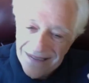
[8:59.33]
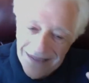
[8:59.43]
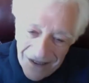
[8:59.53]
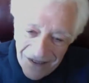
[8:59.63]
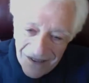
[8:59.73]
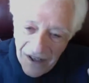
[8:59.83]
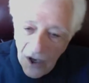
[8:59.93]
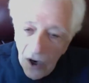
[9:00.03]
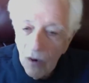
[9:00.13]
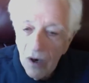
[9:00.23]
yes and
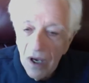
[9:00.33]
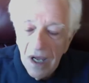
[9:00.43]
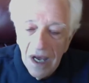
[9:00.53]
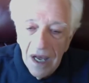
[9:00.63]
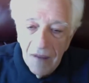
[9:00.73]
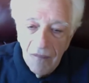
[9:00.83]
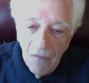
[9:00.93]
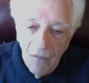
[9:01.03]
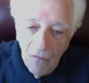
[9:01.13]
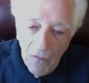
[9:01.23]
no,
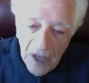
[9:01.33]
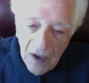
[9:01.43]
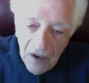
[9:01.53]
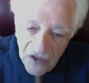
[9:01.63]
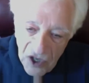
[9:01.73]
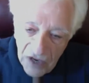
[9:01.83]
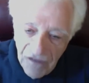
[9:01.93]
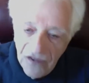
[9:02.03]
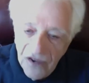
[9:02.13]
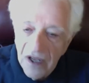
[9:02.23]
because
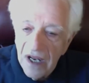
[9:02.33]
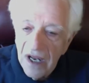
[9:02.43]
Jefferson and